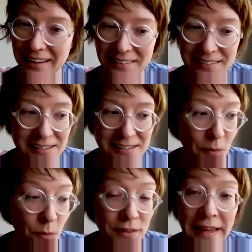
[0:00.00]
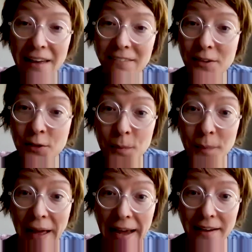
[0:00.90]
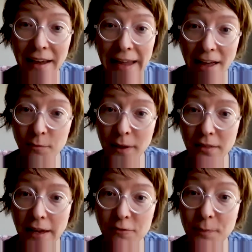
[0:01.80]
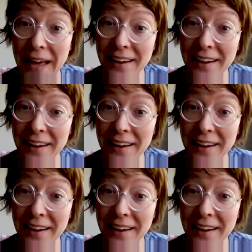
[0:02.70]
and with having her back, I have my life